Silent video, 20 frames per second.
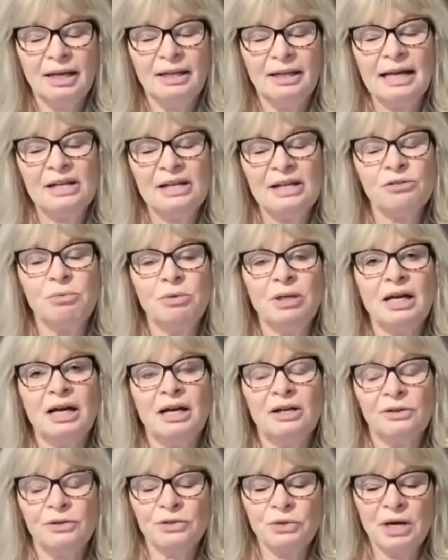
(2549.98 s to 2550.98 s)
Last week,
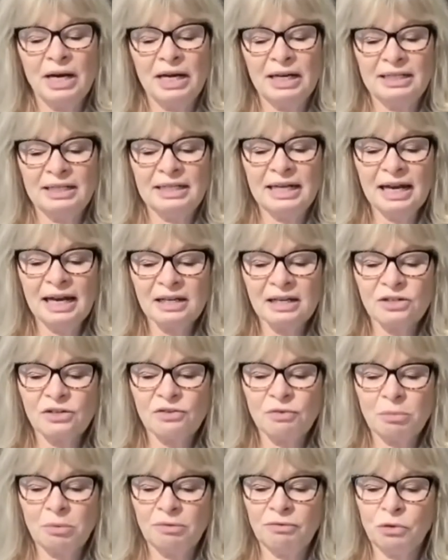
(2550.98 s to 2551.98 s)
I also had a text
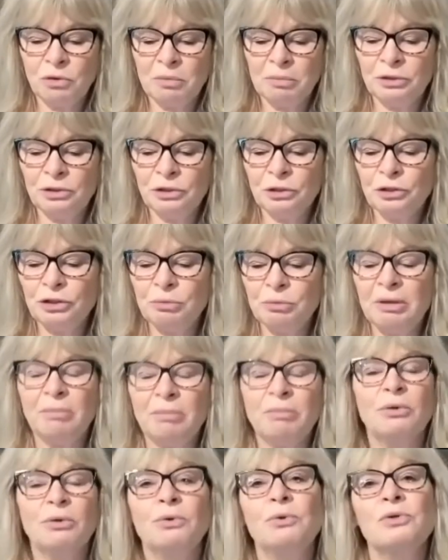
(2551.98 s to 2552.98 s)
from a former church
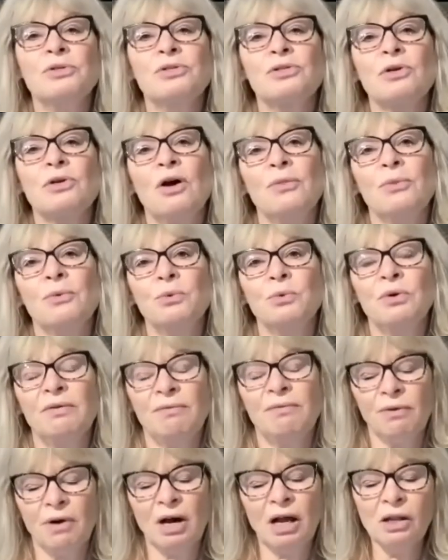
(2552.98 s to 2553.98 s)
member who has gone through
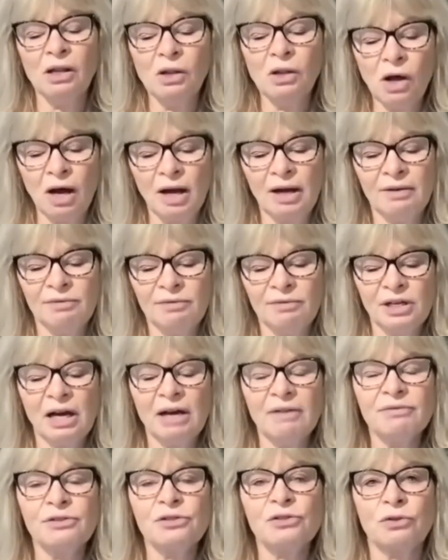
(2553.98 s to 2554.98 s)
a, a lot of
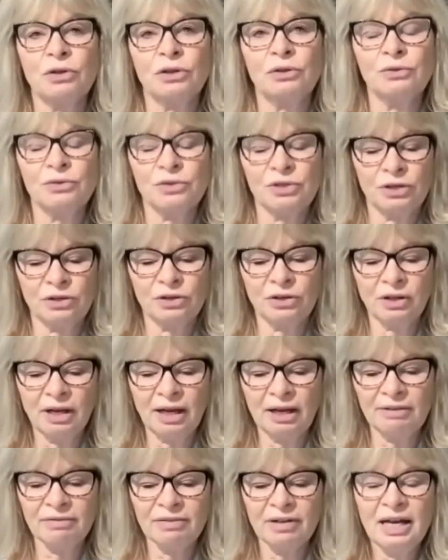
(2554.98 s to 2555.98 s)
tough struggles in her
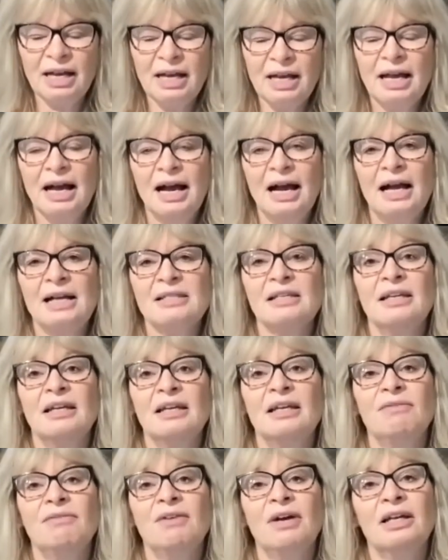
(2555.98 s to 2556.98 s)
life,
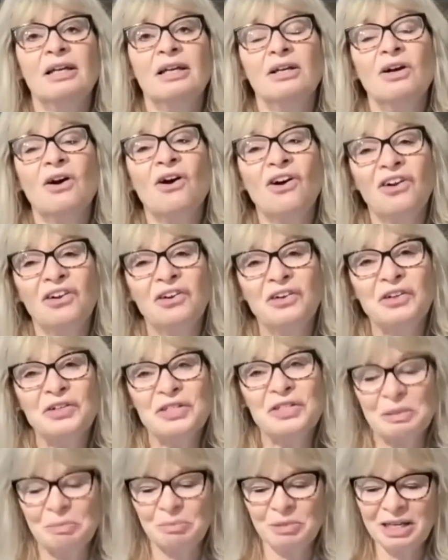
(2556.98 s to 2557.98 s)
asking if I could call her
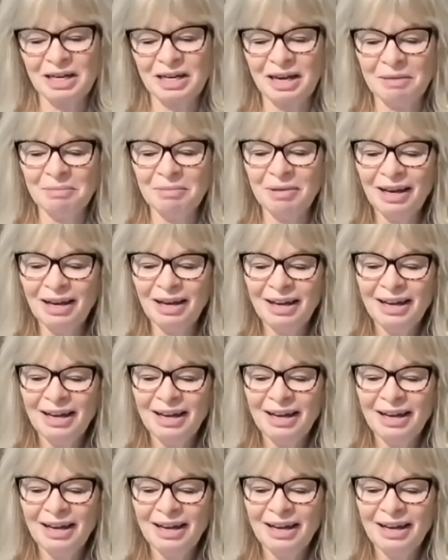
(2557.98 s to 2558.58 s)
sometime.